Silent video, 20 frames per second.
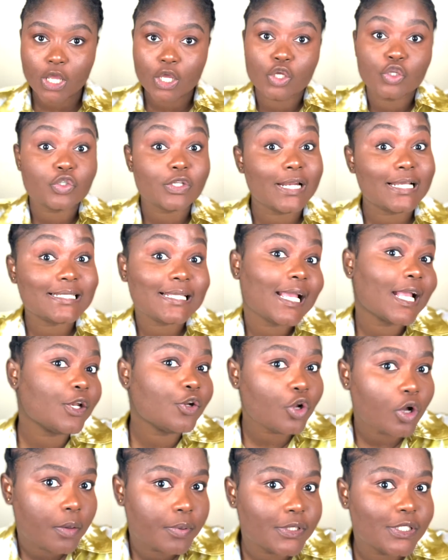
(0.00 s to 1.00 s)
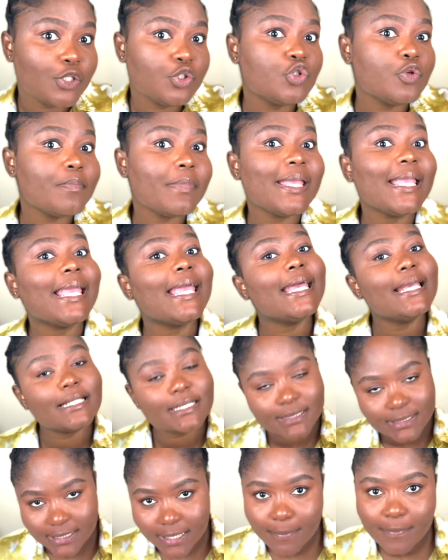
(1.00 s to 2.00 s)
So the second option to me is
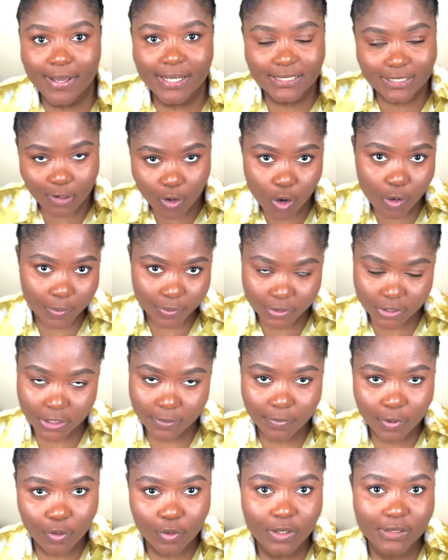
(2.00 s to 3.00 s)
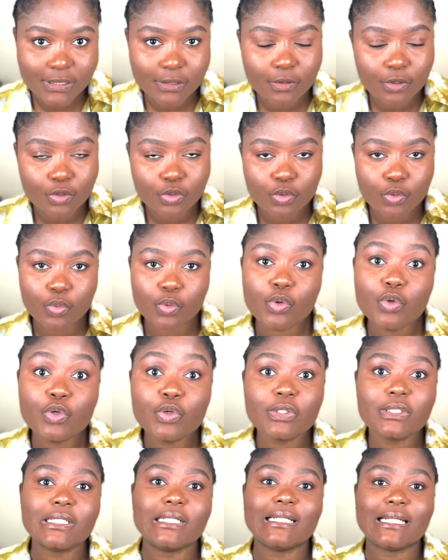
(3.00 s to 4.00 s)
the better option because it is through
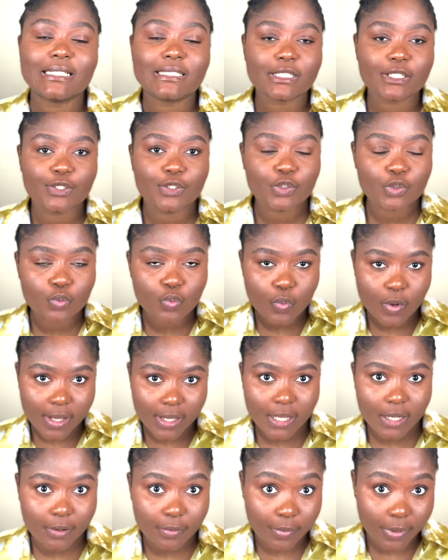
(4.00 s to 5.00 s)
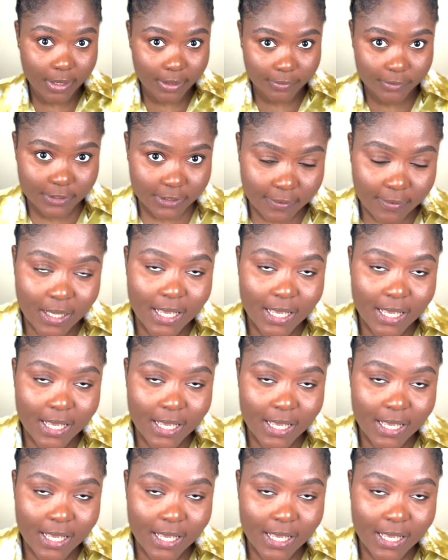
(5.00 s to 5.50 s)
using the skilled worker route,